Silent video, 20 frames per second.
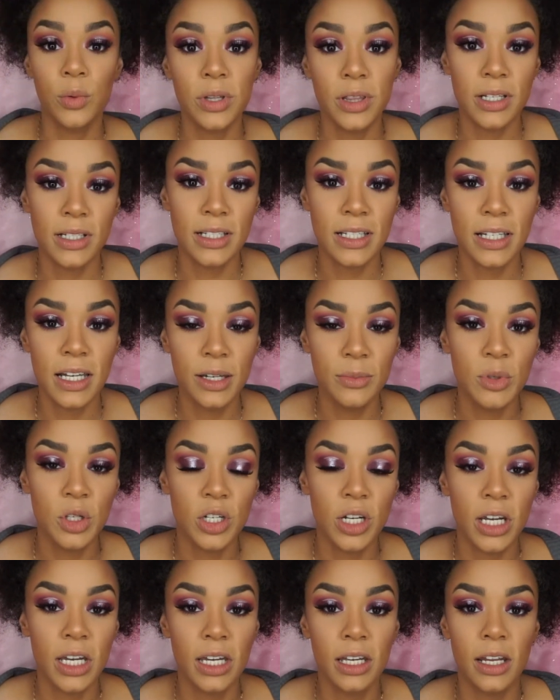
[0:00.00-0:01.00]
With that same
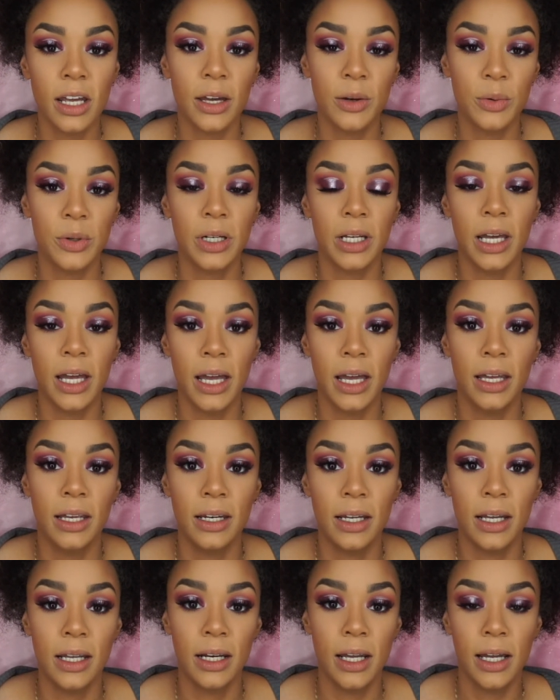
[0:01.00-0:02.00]
shade, I went ahead
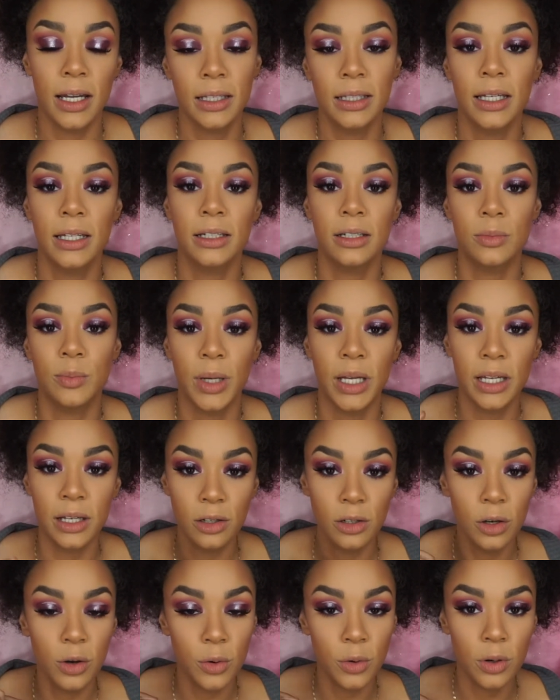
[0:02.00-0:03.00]
and highlighted my
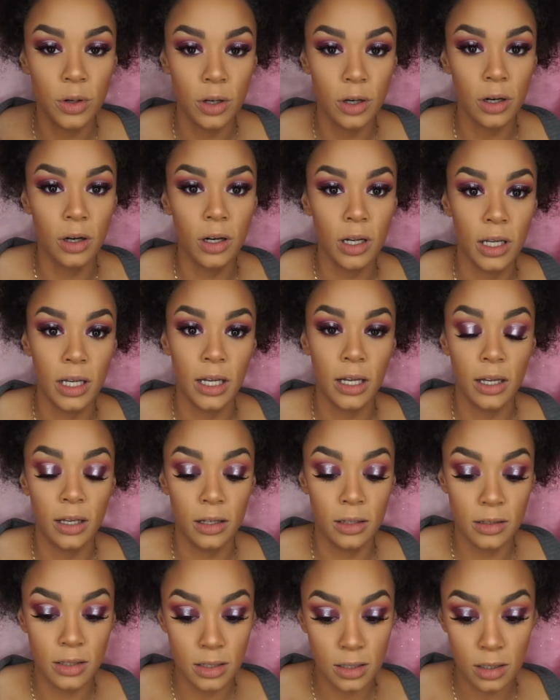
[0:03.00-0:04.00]
inner corner
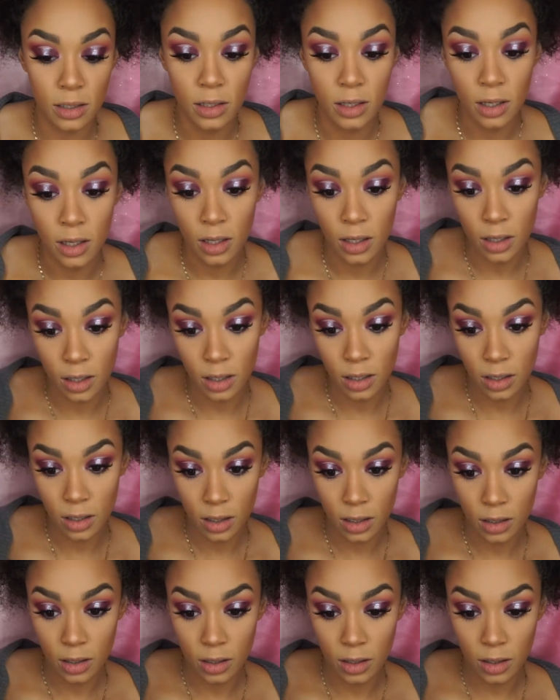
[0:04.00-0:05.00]
and
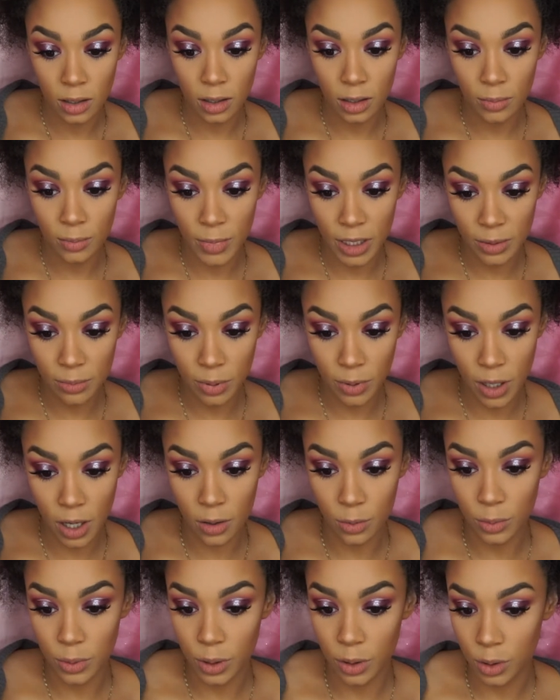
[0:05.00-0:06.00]
my
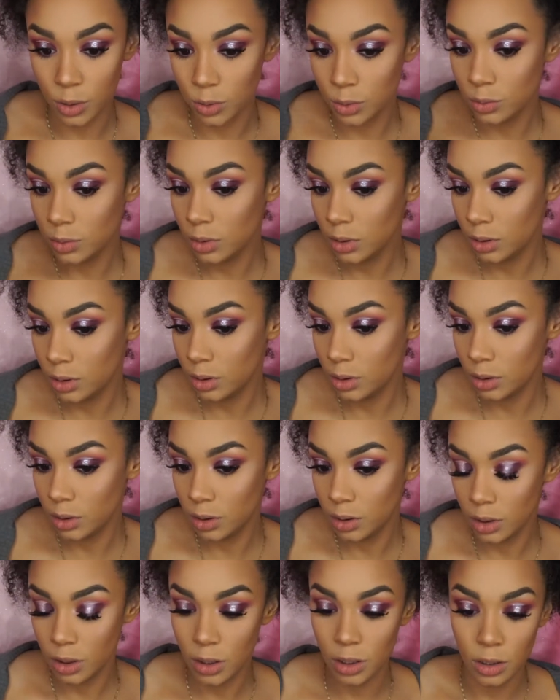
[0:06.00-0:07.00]
brow bone,
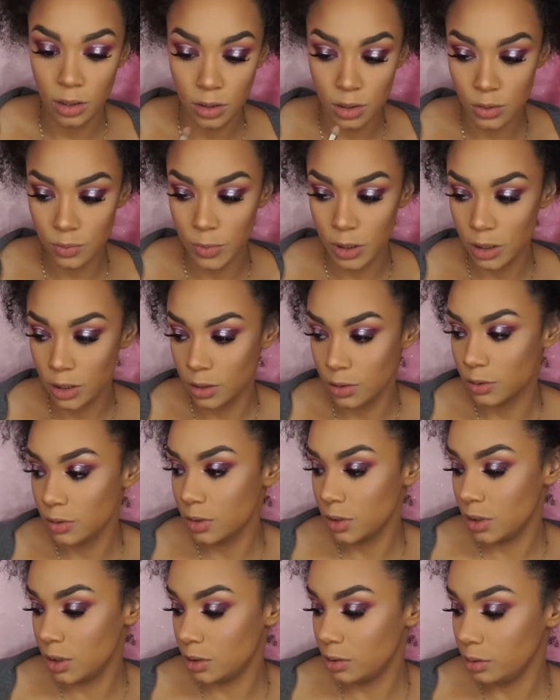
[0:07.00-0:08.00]
and also my
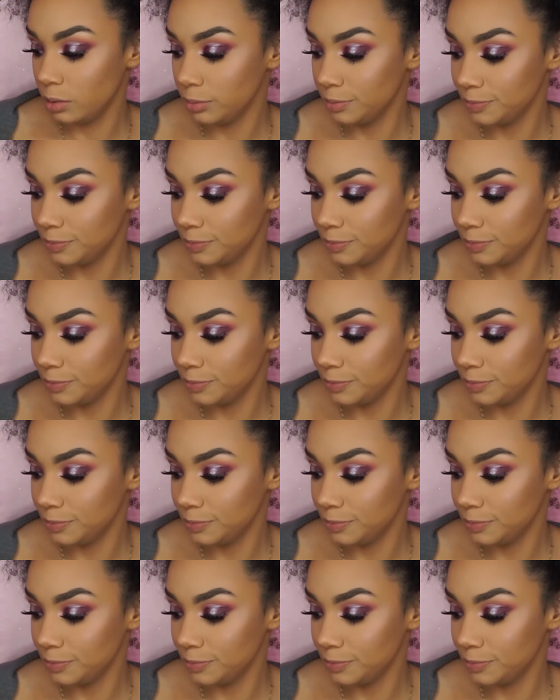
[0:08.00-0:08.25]
nose too.